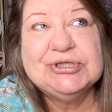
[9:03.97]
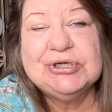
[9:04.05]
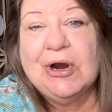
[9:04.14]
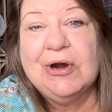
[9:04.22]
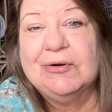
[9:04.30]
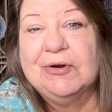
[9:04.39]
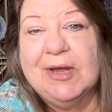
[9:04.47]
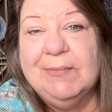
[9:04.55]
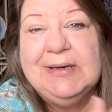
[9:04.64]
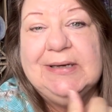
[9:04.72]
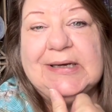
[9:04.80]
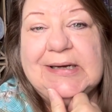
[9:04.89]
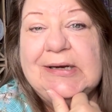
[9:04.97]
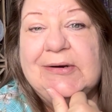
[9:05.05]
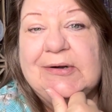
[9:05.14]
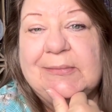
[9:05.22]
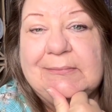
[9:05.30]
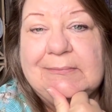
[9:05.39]
yarn coming here
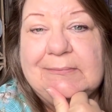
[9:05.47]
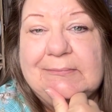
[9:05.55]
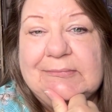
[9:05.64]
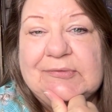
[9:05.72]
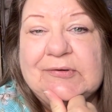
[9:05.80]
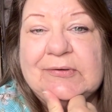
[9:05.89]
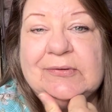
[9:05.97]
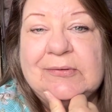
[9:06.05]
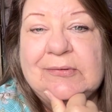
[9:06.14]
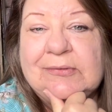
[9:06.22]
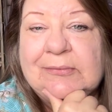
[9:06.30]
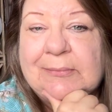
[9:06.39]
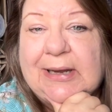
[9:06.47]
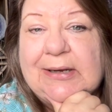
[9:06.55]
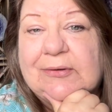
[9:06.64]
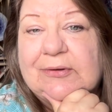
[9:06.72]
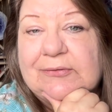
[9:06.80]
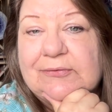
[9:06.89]
to
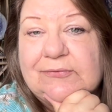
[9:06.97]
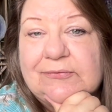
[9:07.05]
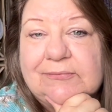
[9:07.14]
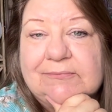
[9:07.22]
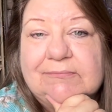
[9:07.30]
Michael's.